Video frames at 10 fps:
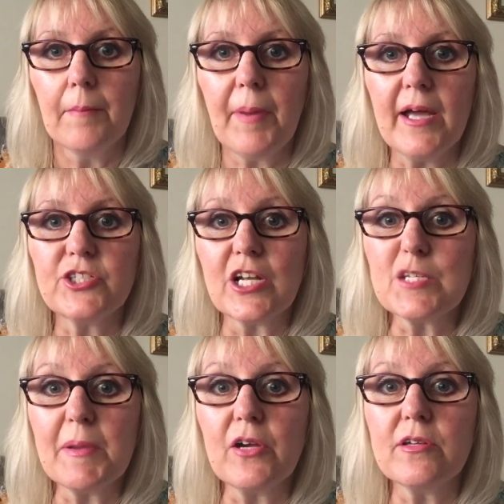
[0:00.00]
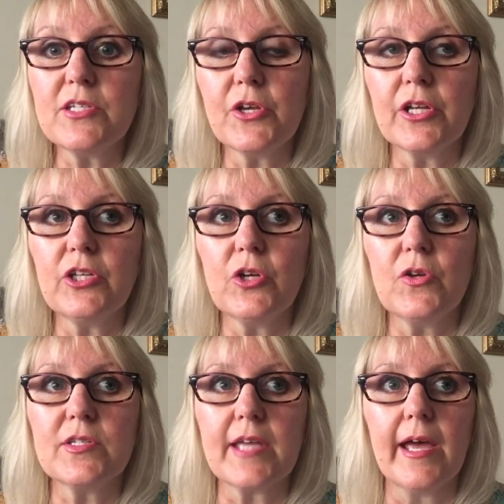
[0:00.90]
But just because you can
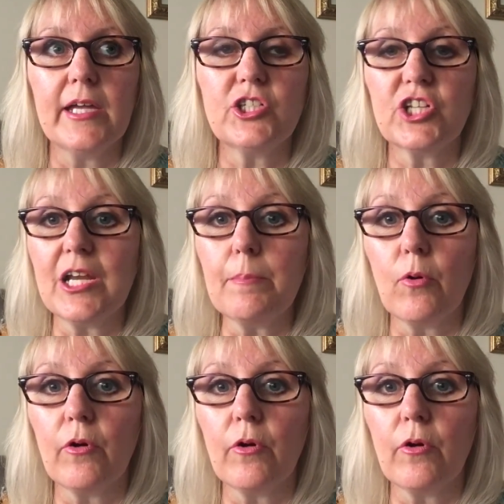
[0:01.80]
use a cheap